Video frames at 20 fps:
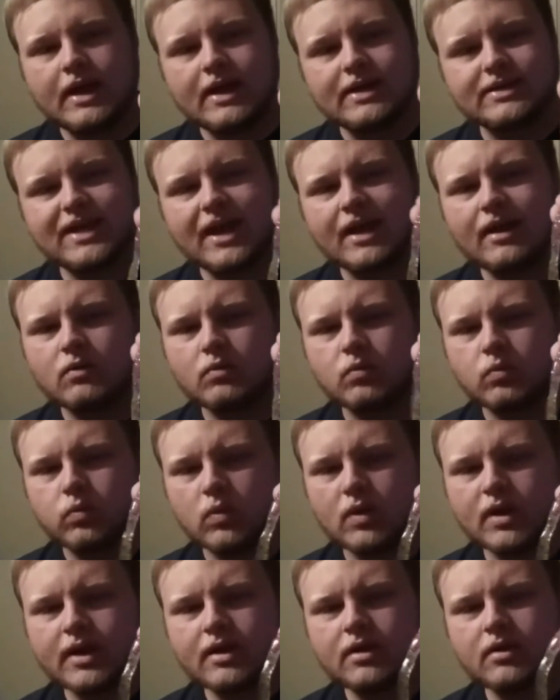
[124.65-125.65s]
It's got a
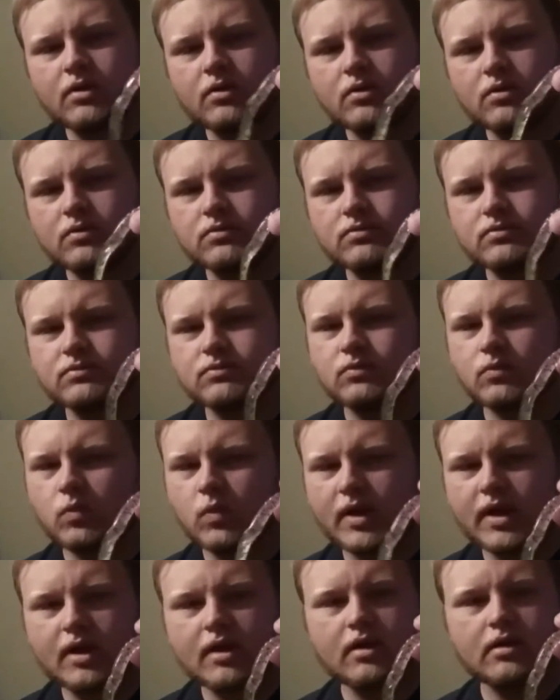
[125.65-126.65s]
real
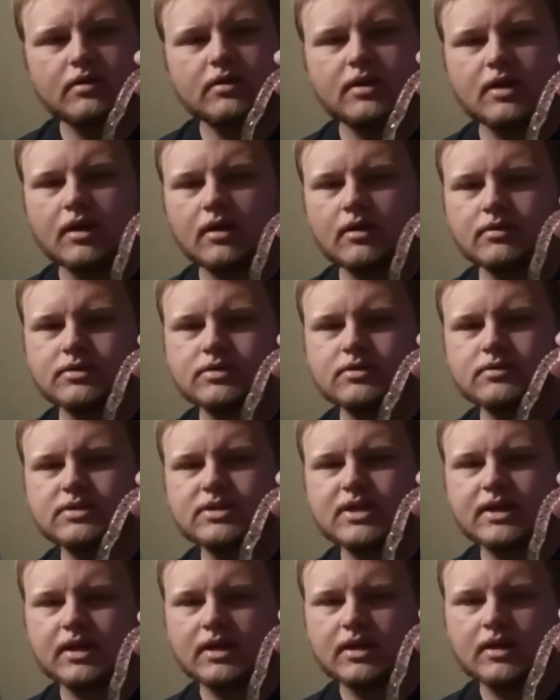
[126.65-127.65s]
weird color to it.
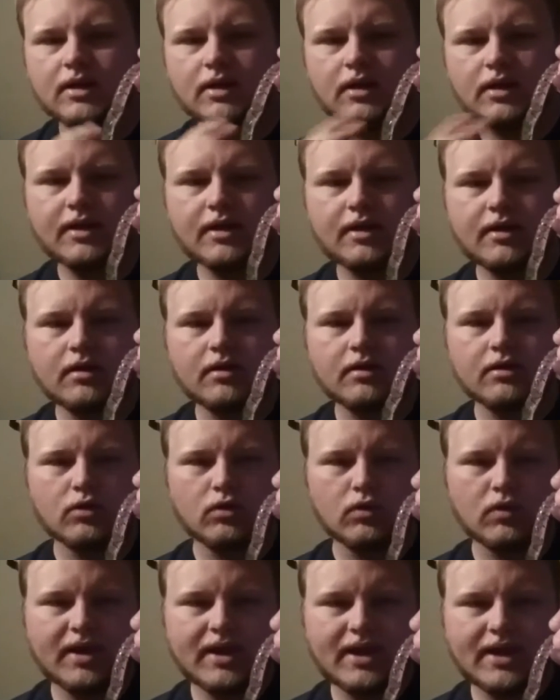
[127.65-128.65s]
It's like a clear
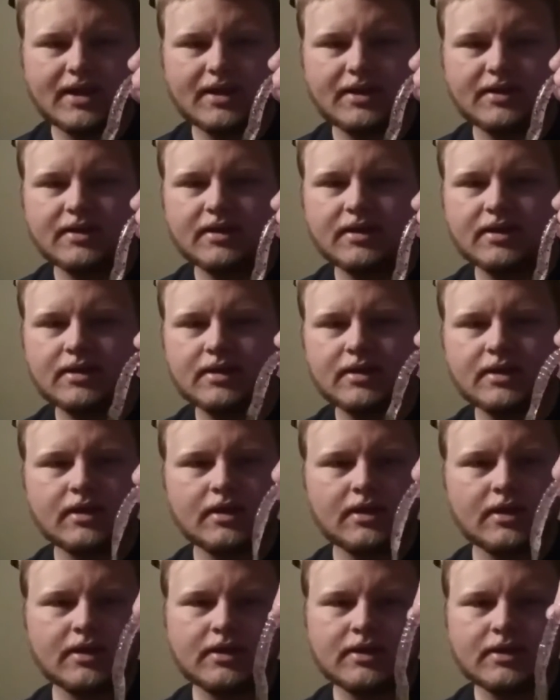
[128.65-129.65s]
green.
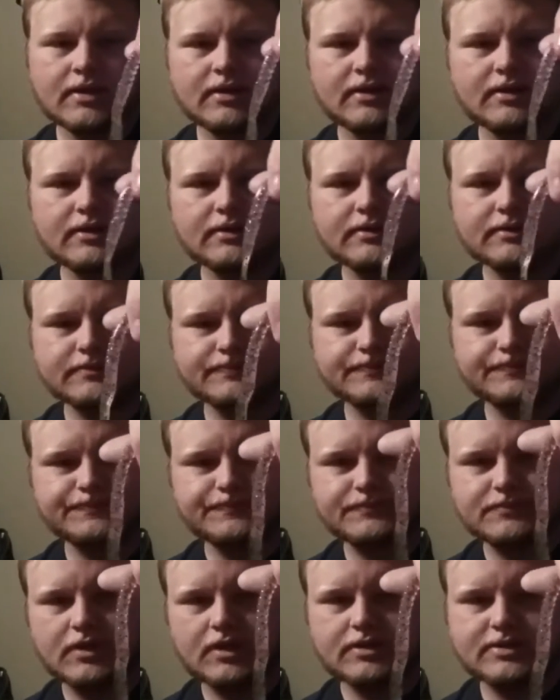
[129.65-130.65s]

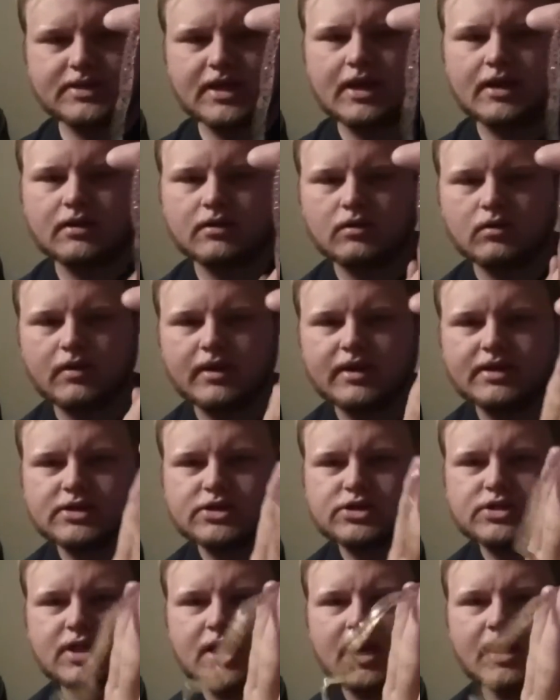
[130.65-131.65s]
It's got a
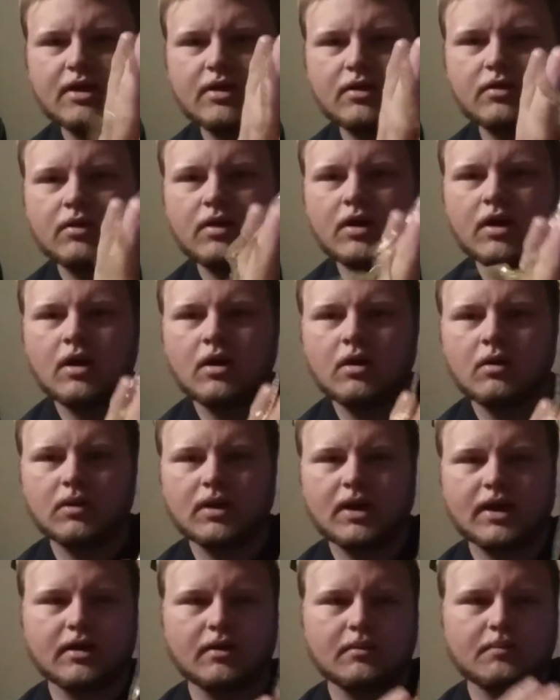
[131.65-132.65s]
greenish tail
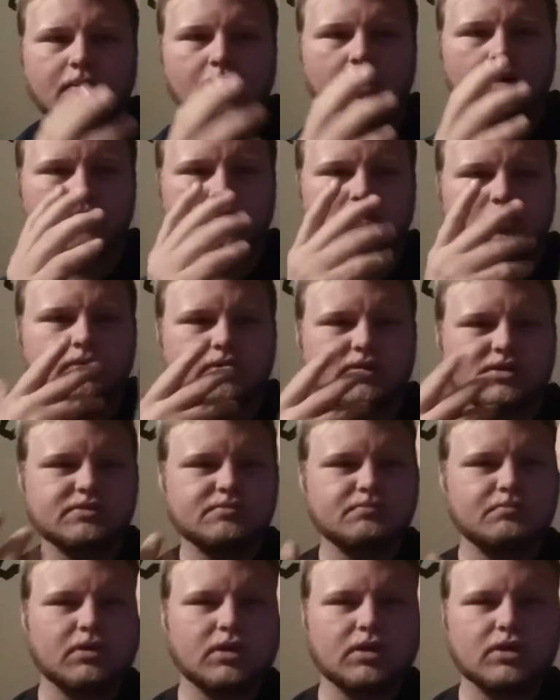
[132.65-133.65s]
with like a purplish
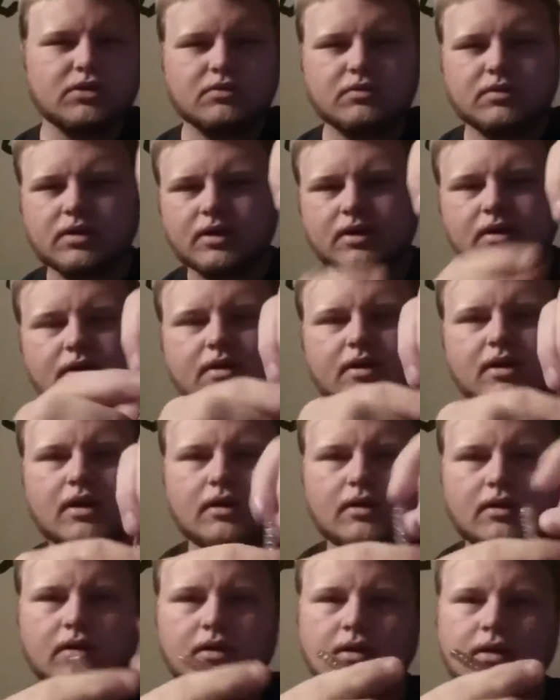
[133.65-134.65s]
blue clear
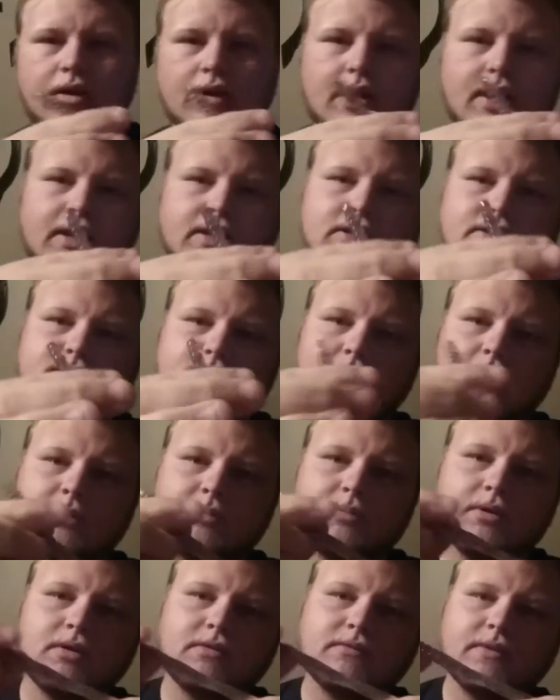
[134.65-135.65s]
color at the
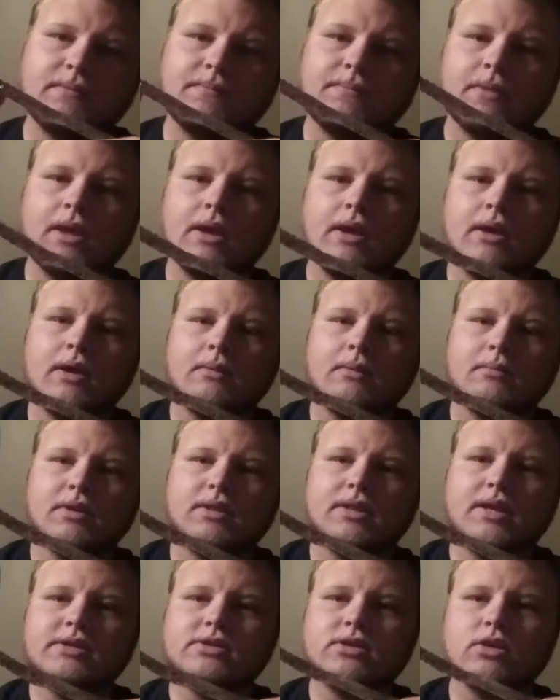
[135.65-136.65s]
top of it.
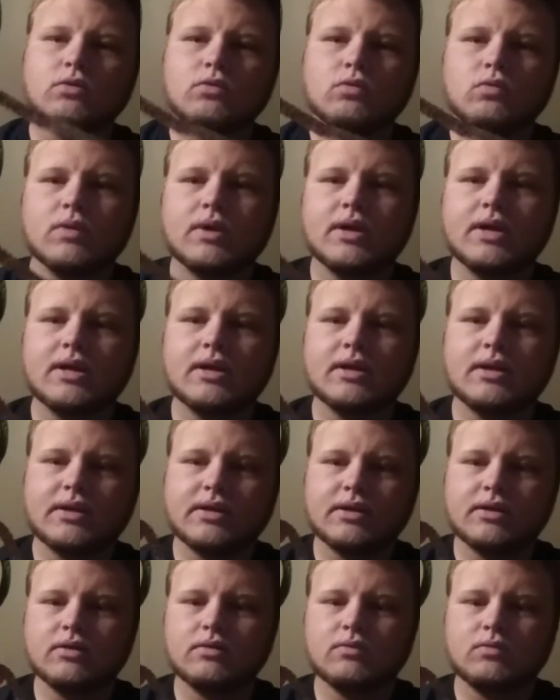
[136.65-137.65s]
But these are
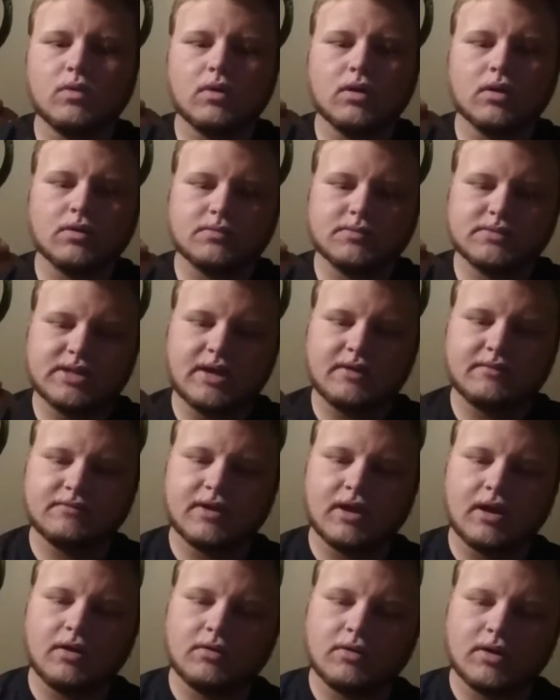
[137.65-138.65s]
really good worms. I've
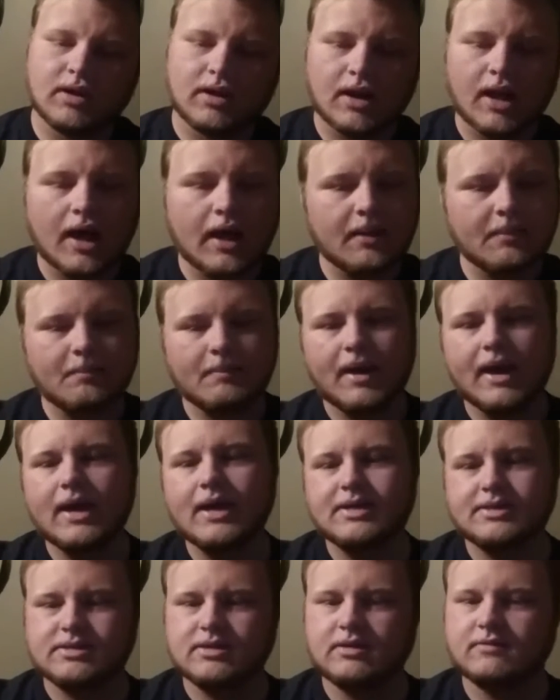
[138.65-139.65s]
caught a lot of
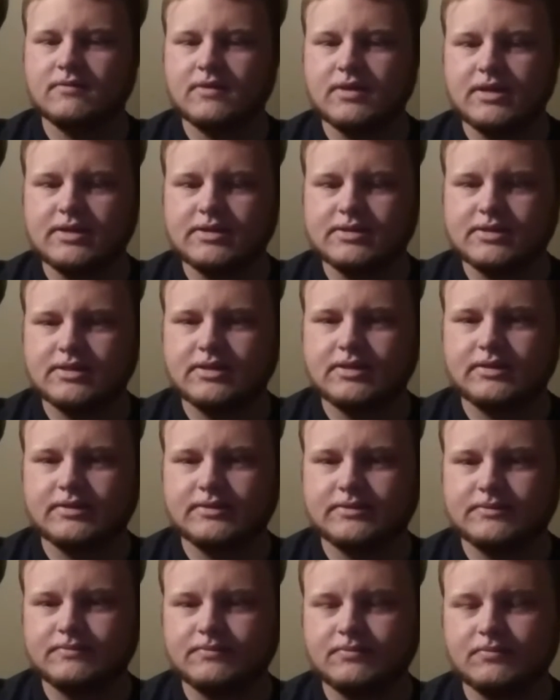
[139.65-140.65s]
bass off these.
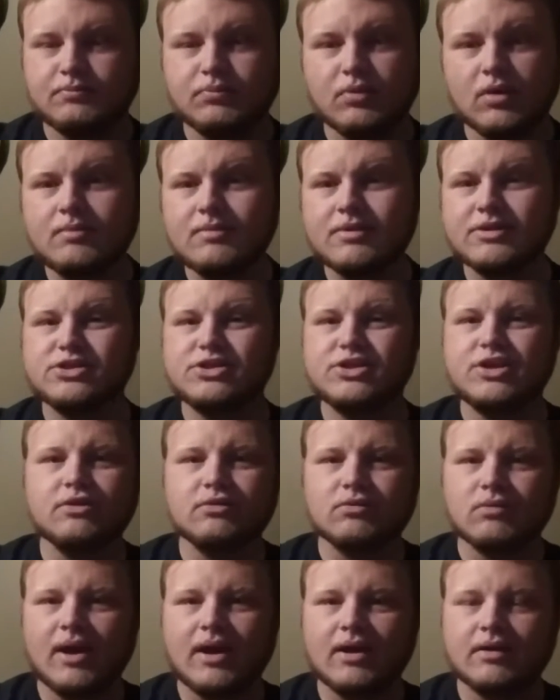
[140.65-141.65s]
Pretty much
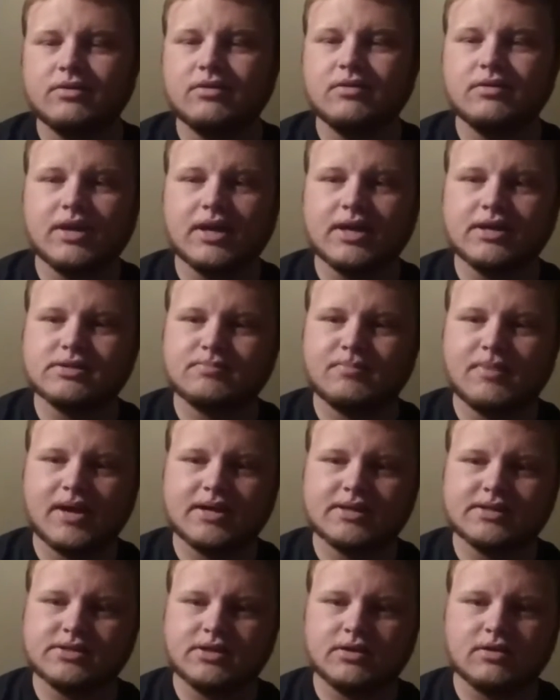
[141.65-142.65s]
year round. You can catch
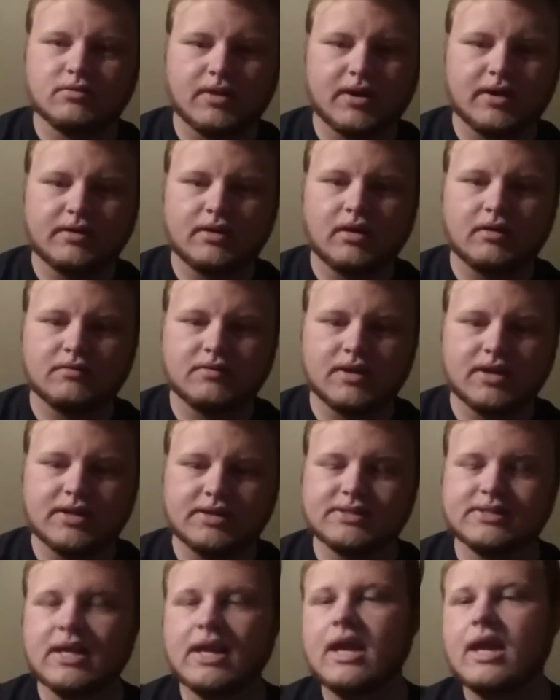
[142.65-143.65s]
bass year round off
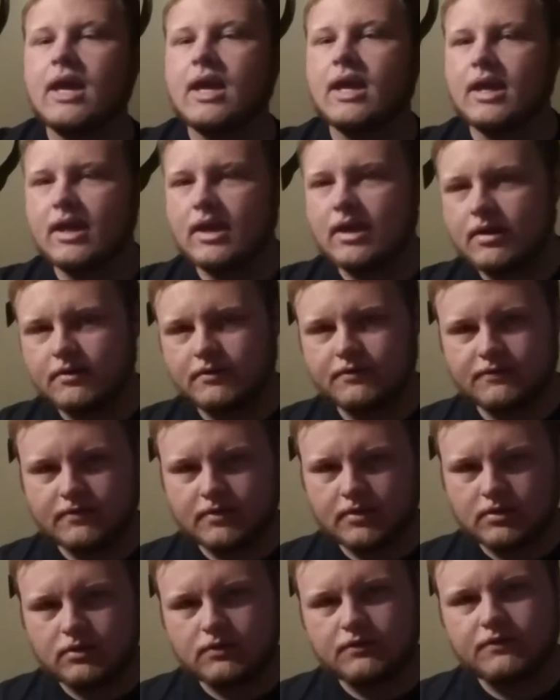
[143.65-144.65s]
these if
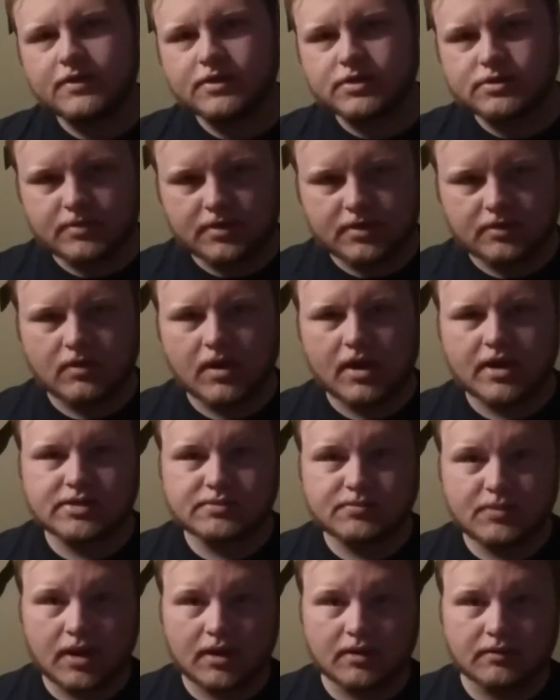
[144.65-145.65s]
you fish them in the right
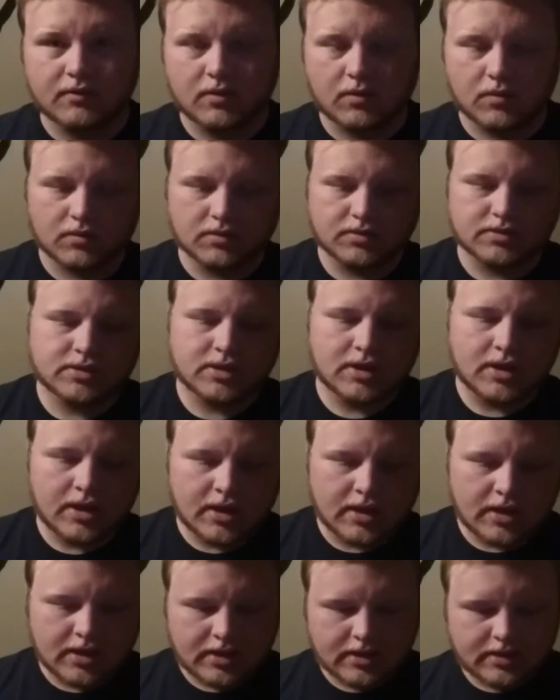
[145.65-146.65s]
spot, of course.
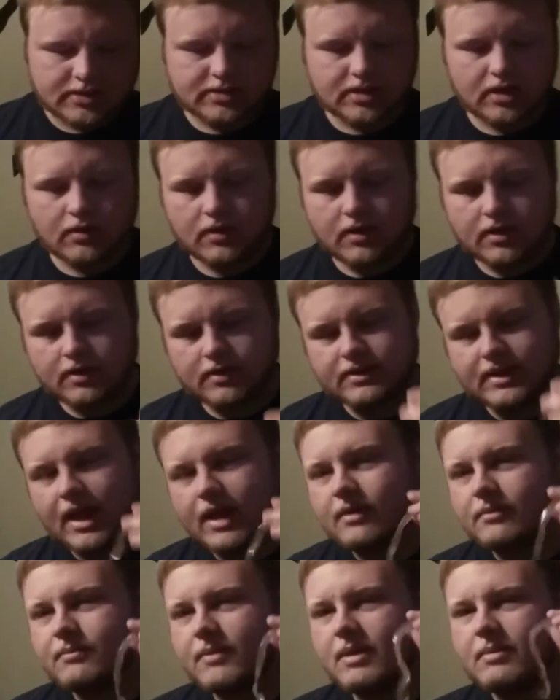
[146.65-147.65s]
So,
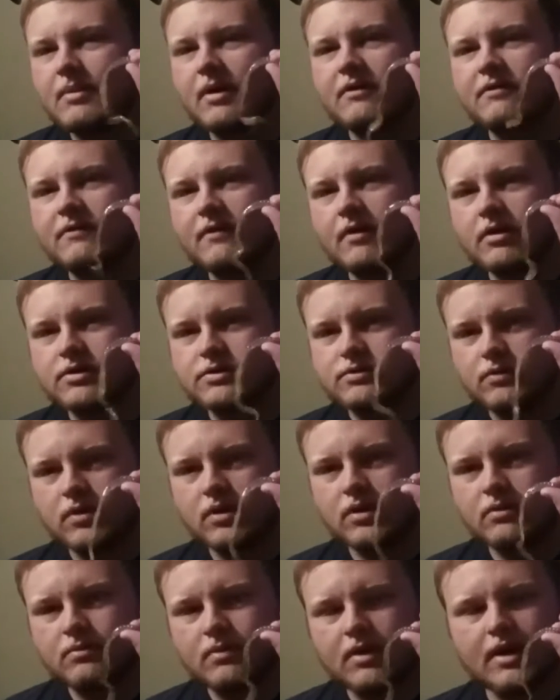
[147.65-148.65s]
that would be my first
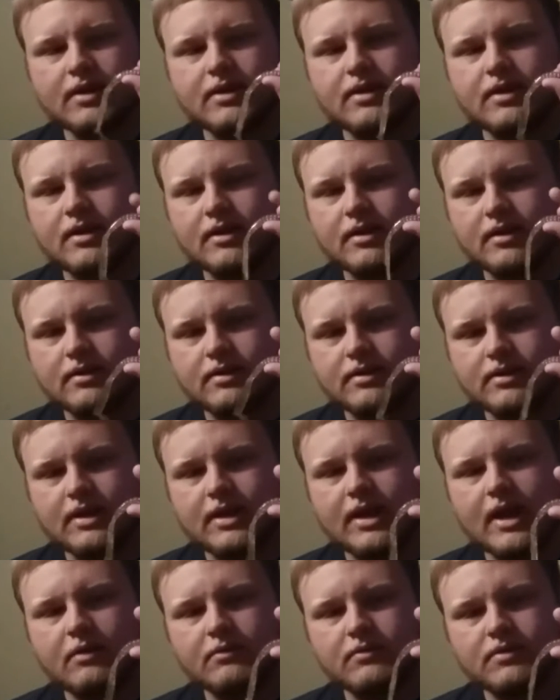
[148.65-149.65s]
worm right there
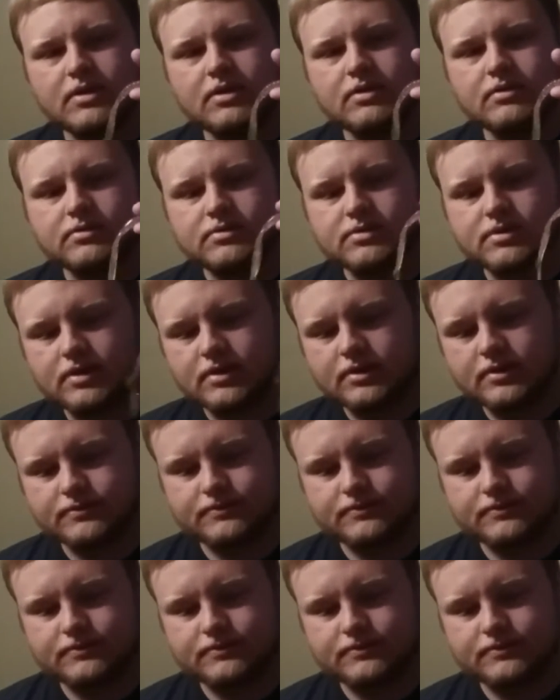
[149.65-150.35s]
that I would use.